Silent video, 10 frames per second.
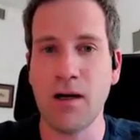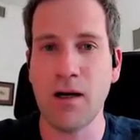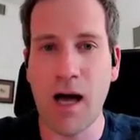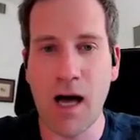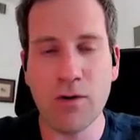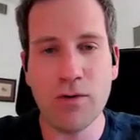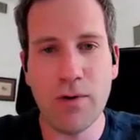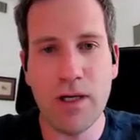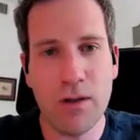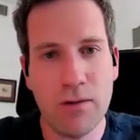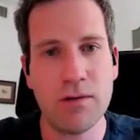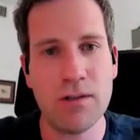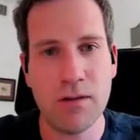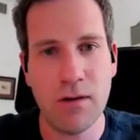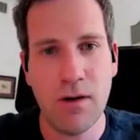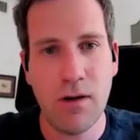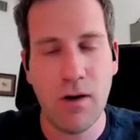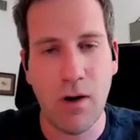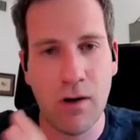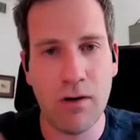how do we use
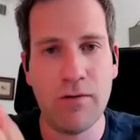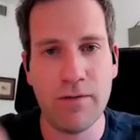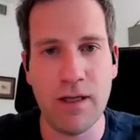all of